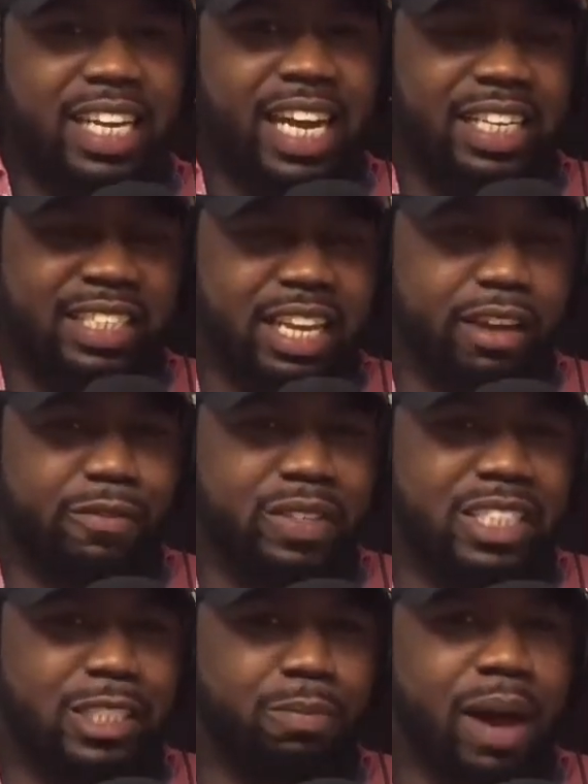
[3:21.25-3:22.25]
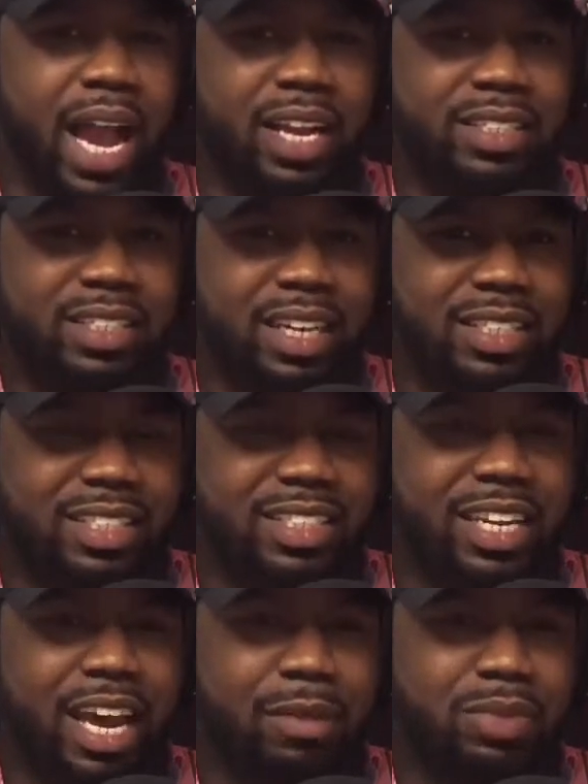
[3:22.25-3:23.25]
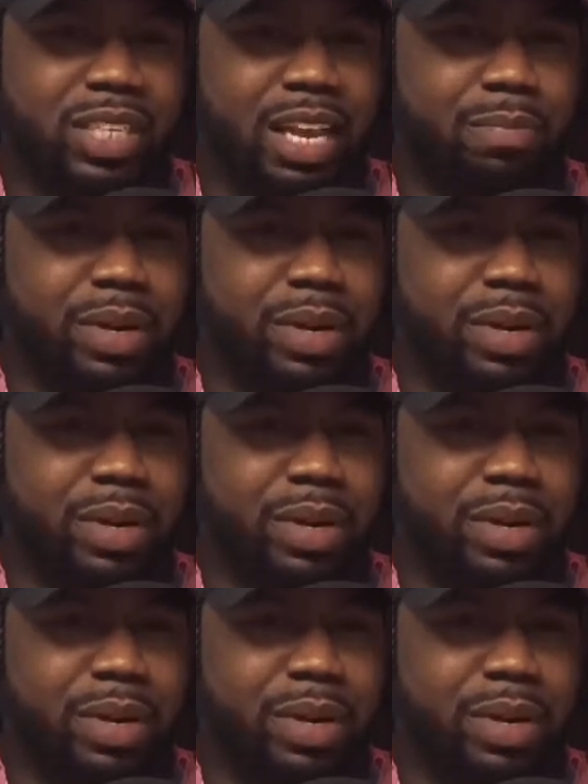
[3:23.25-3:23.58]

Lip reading: that death inspires us, you know what I'm saying?